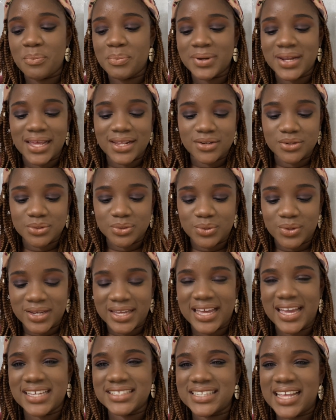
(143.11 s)
But I don't know,
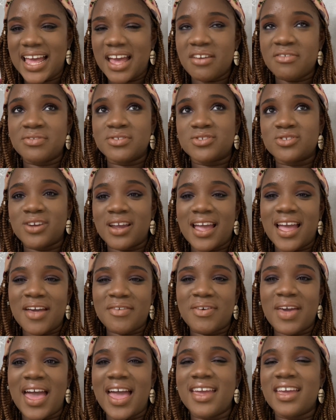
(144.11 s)
guys,
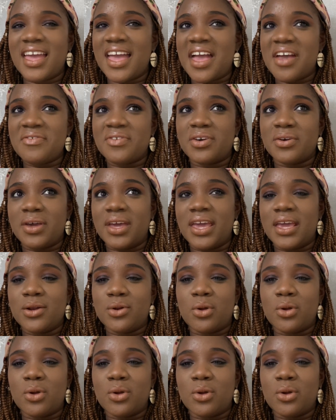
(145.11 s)
I have a hit or